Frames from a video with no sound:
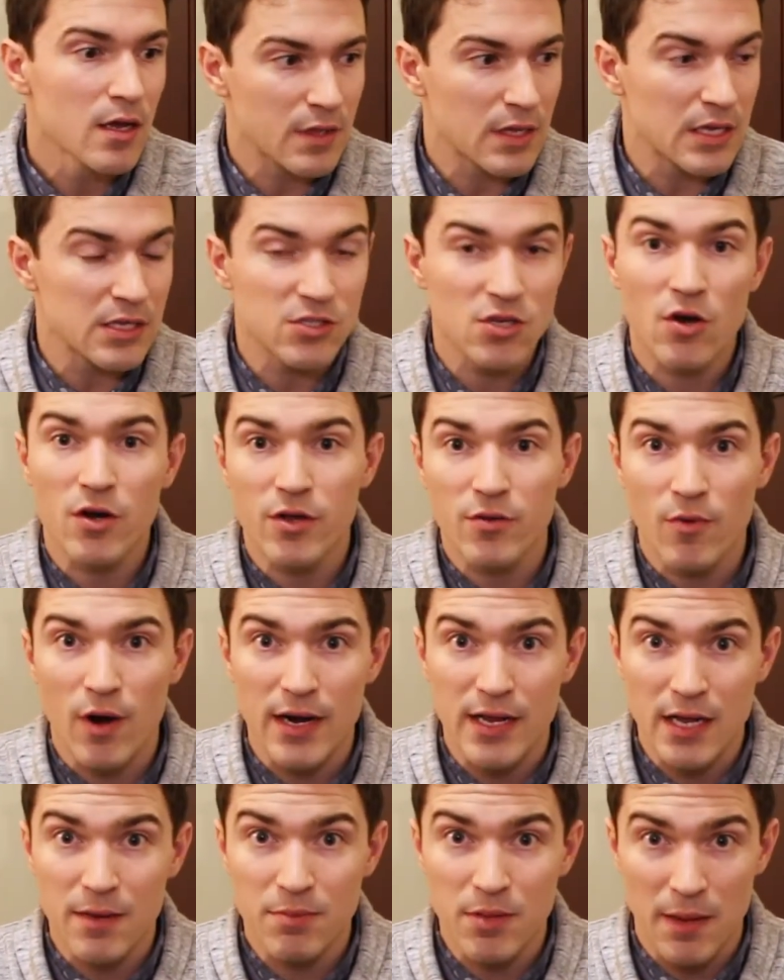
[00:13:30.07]
He's already
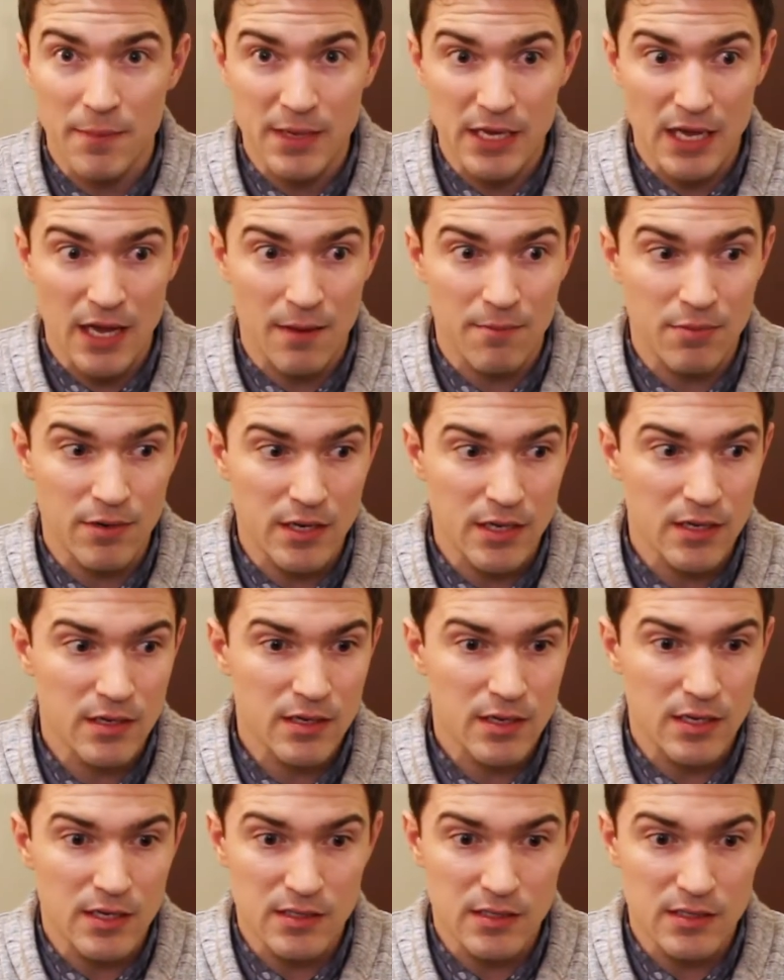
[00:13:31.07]
running a plumbing company.